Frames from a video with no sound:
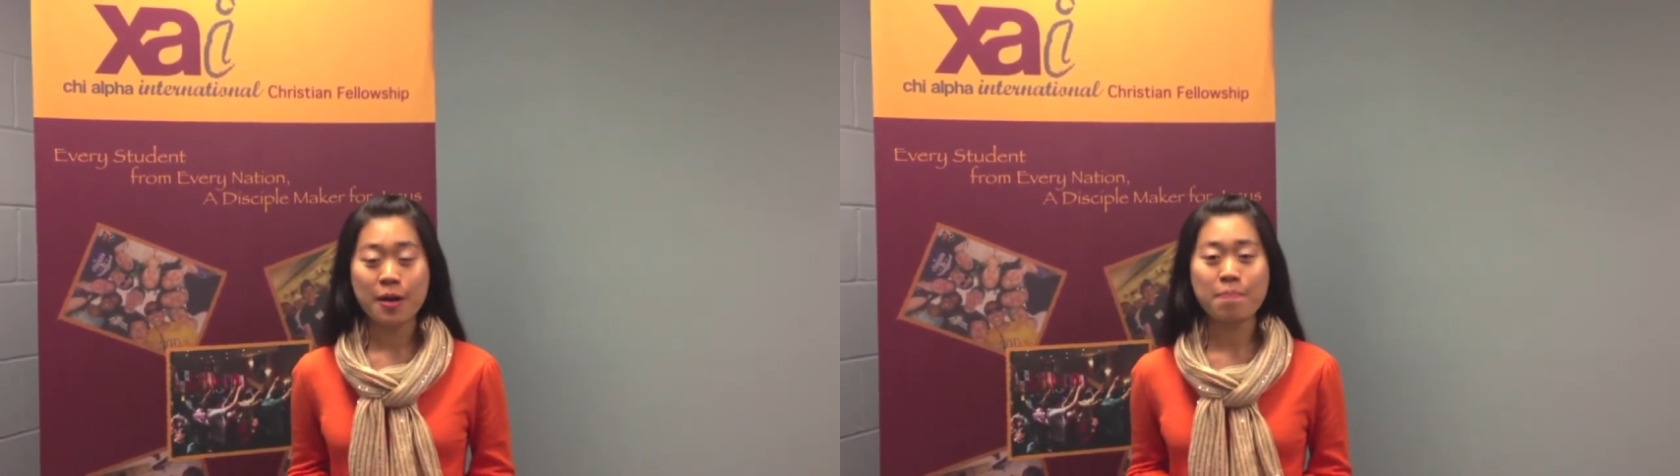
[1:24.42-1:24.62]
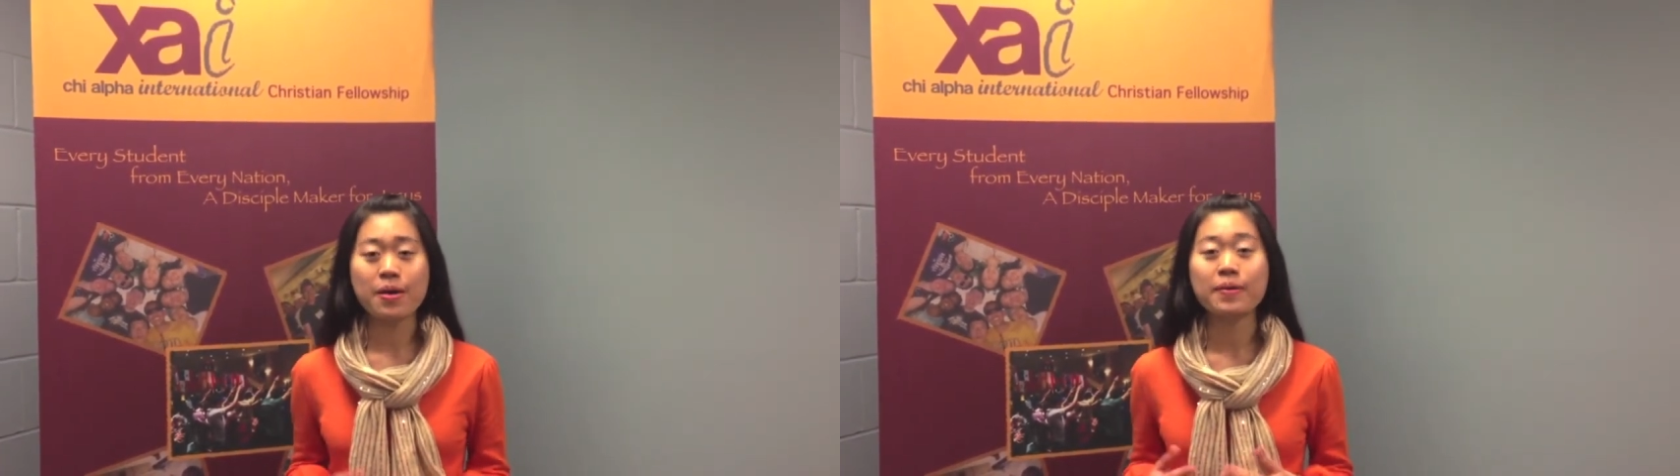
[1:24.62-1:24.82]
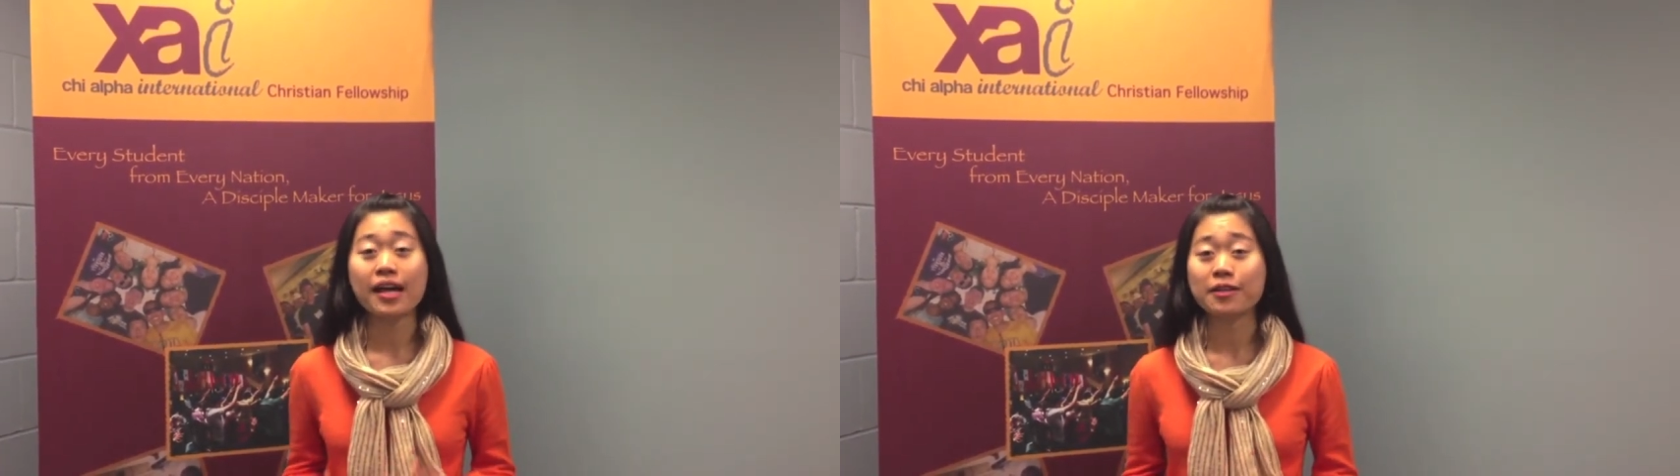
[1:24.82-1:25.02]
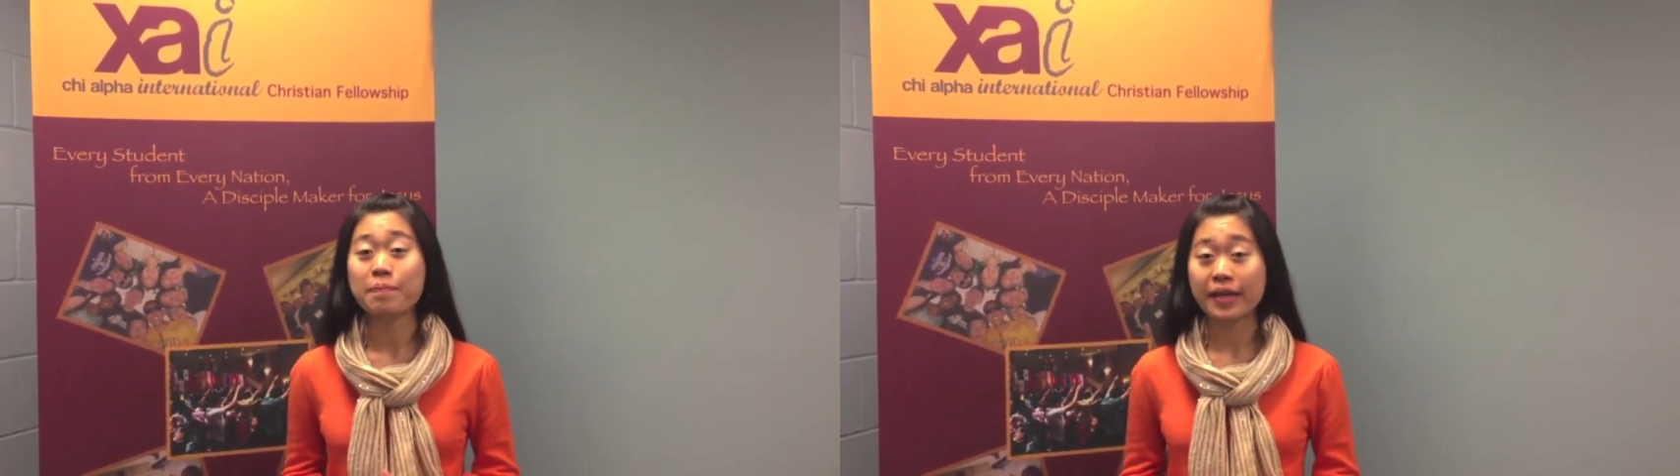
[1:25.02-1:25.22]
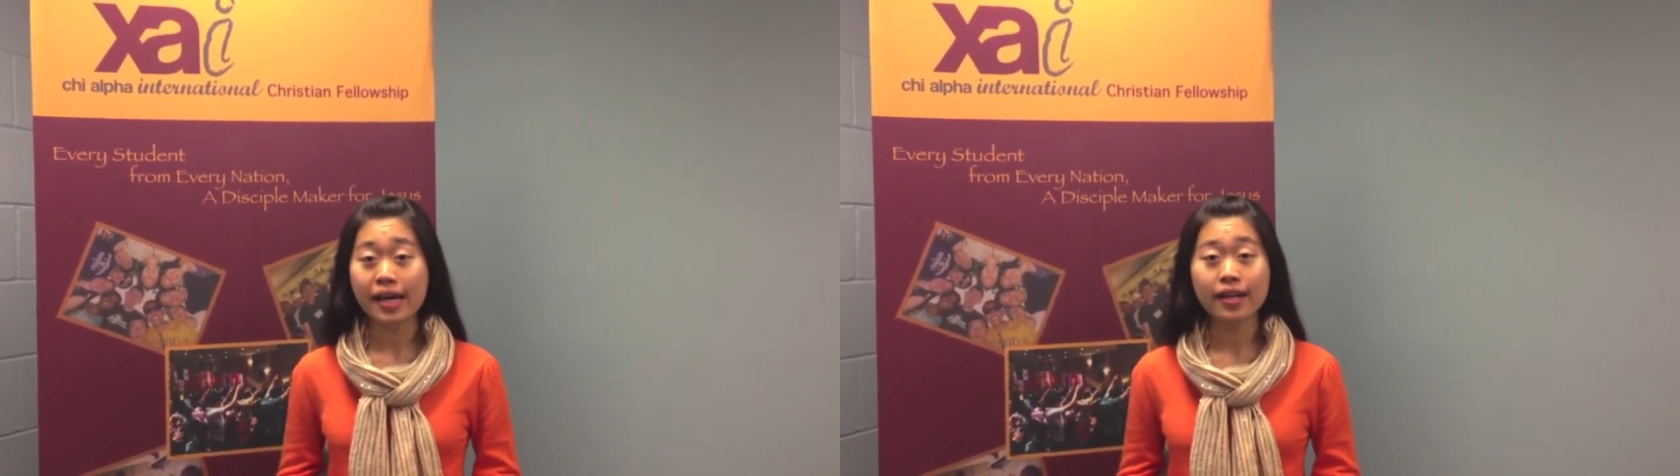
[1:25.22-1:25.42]
Maybe at the
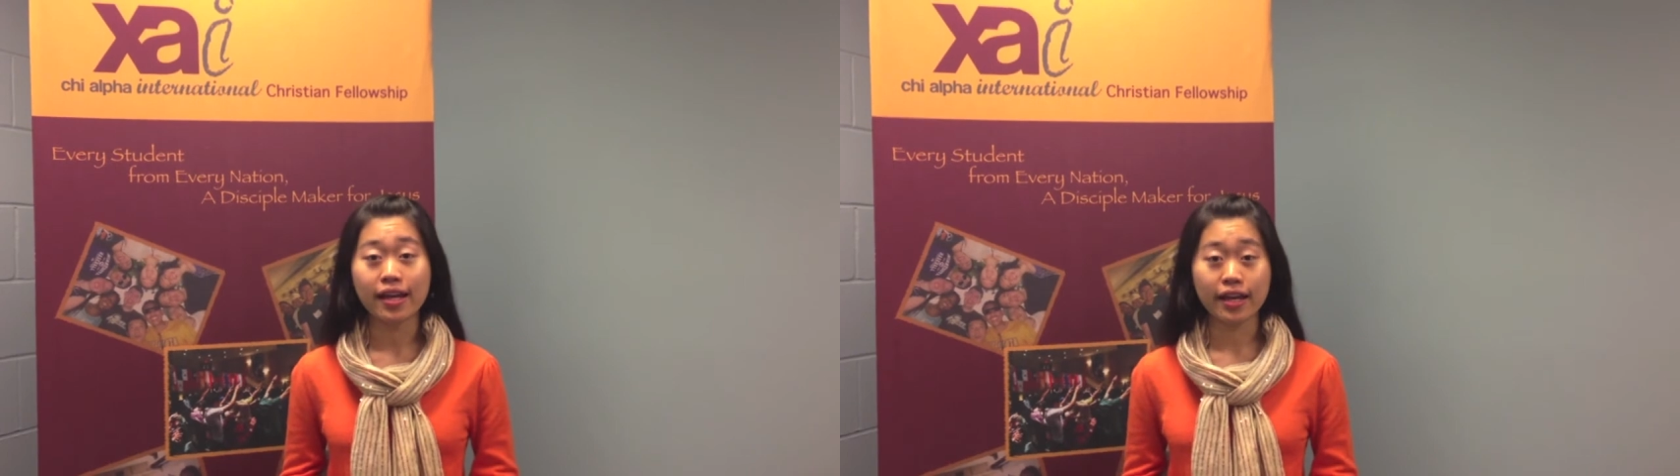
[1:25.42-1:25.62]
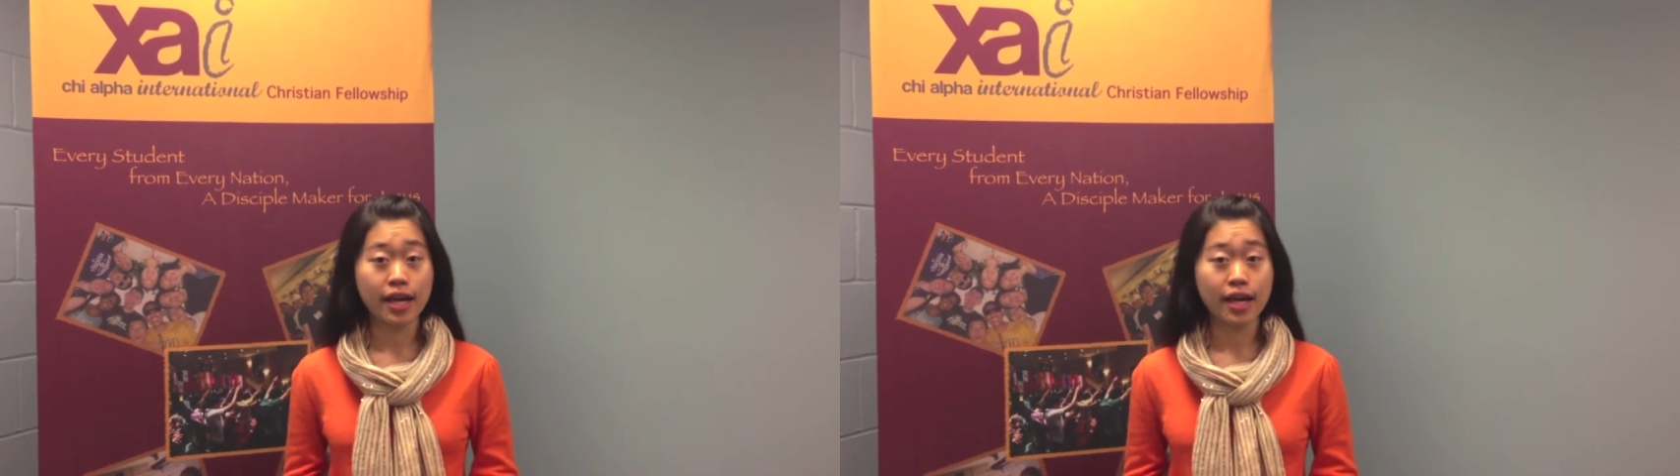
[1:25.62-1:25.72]
beginning,